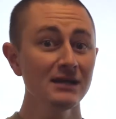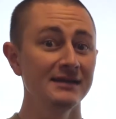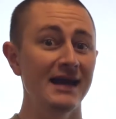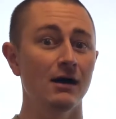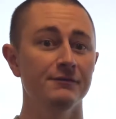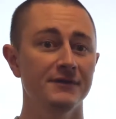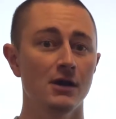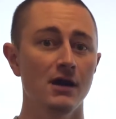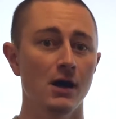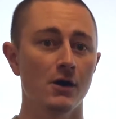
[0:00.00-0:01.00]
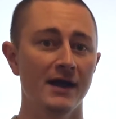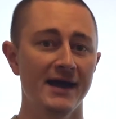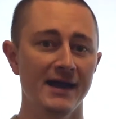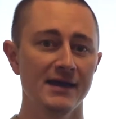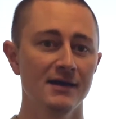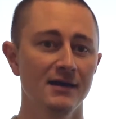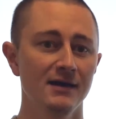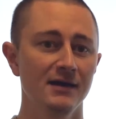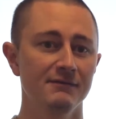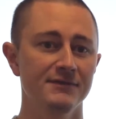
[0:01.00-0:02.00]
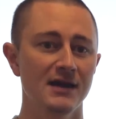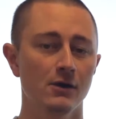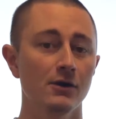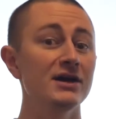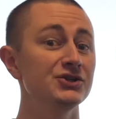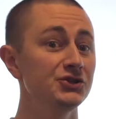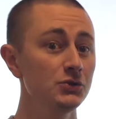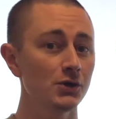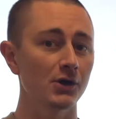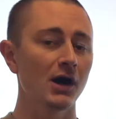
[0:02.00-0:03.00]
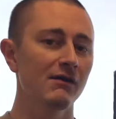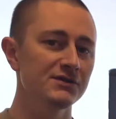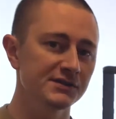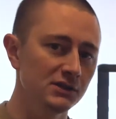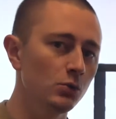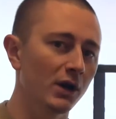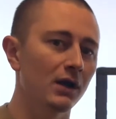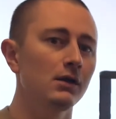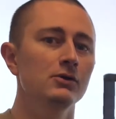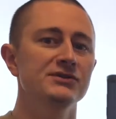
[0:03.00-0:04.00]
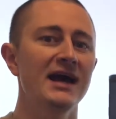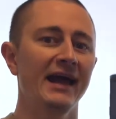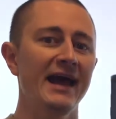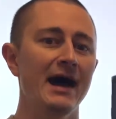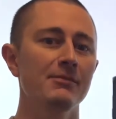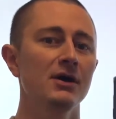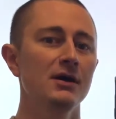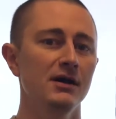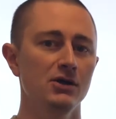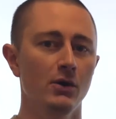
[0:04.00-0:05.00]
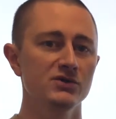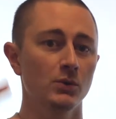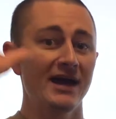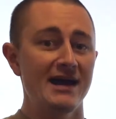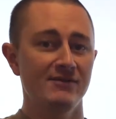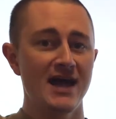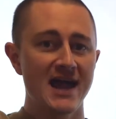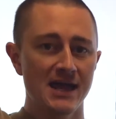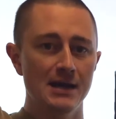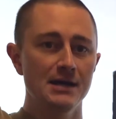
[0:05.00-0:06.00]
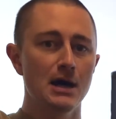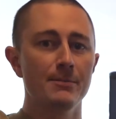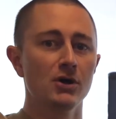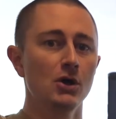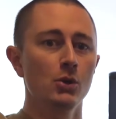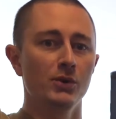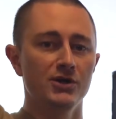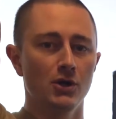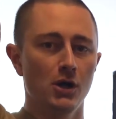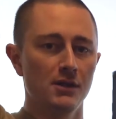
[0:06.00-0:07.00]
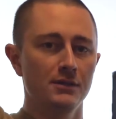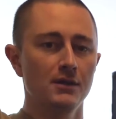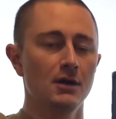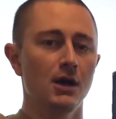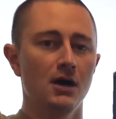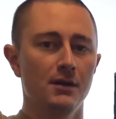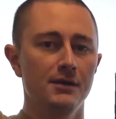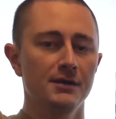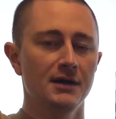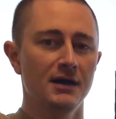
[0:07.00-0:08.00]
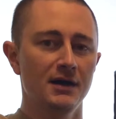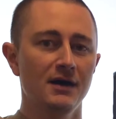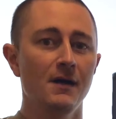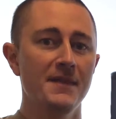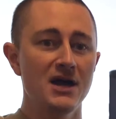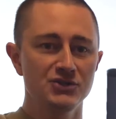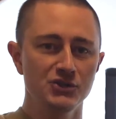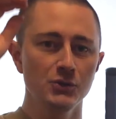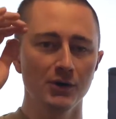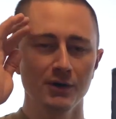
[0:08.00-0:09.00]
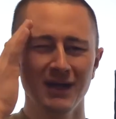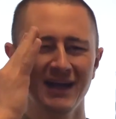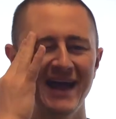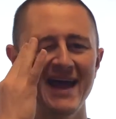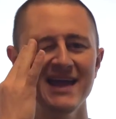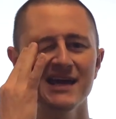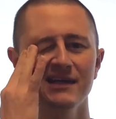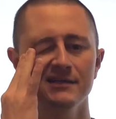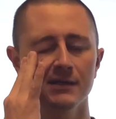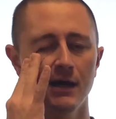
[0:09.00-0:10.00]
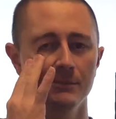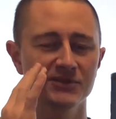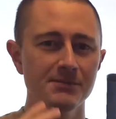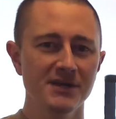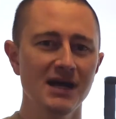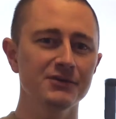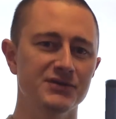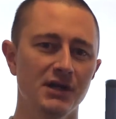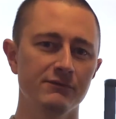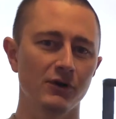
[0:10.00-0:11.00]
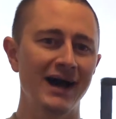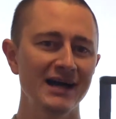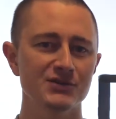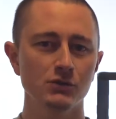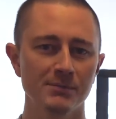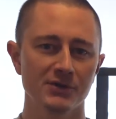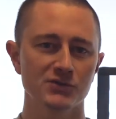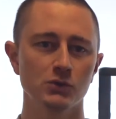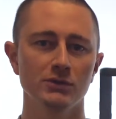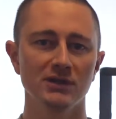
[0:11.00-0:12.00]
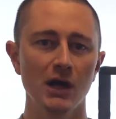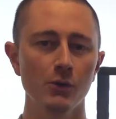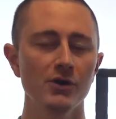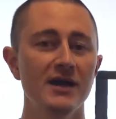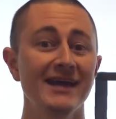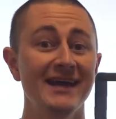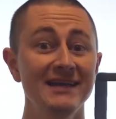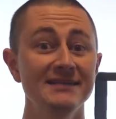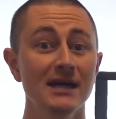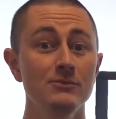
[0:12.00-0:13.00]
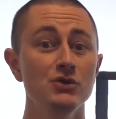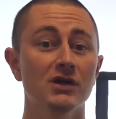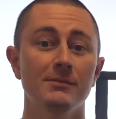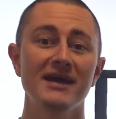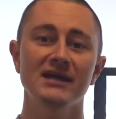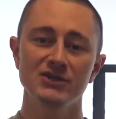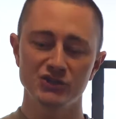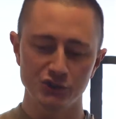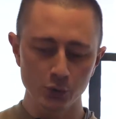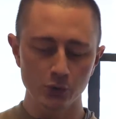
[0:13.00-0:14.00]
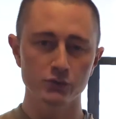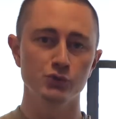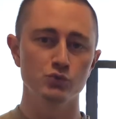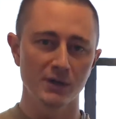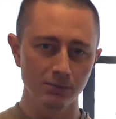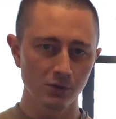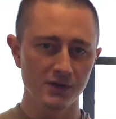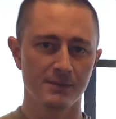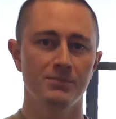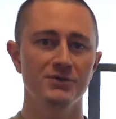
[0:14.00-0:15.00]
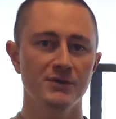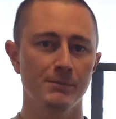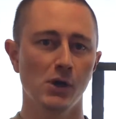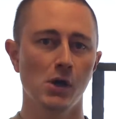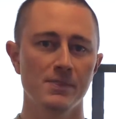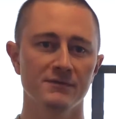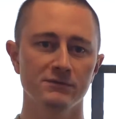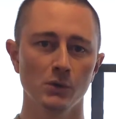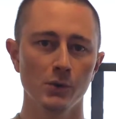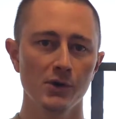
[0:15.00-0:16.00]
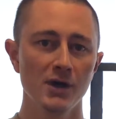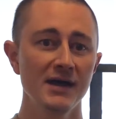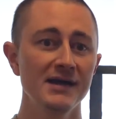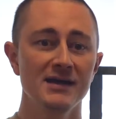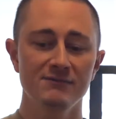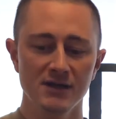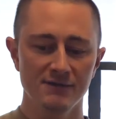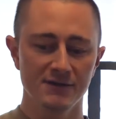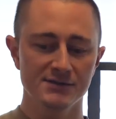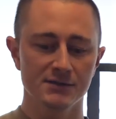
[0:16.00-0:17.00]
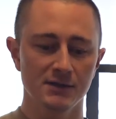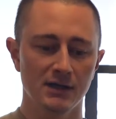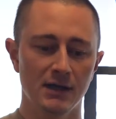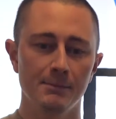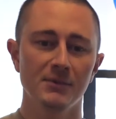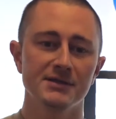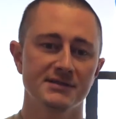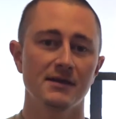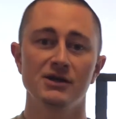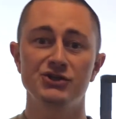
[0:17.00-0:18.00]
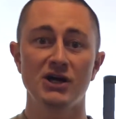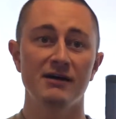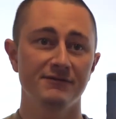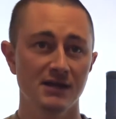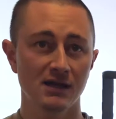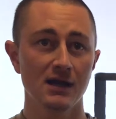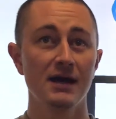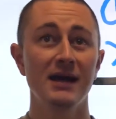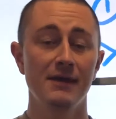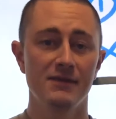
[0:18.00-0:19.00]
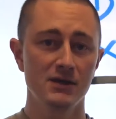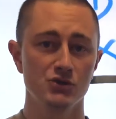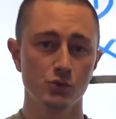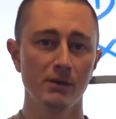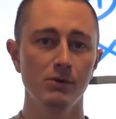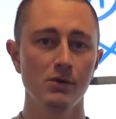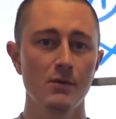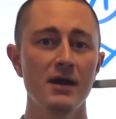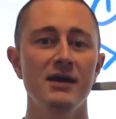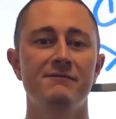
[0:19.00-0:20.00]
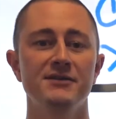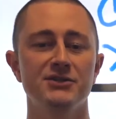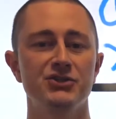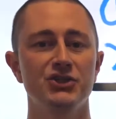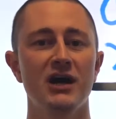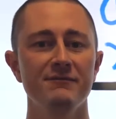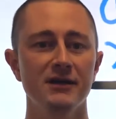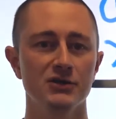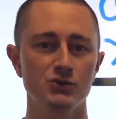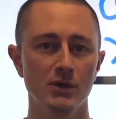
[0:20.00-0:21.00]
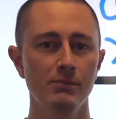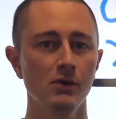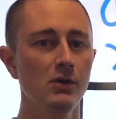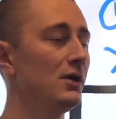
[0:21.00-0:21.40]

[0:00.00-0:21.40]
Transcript: Now, if they are a shooter, obviously you want to close that gap, and you always want to have a hand up when you're on that shooter. And something else to know for high school, middle school, and lower, anytime you can make a shooter dribble and put the ball on the floor, even if it's, let's say they shot fake and then dribble, if it's a shot fake dribble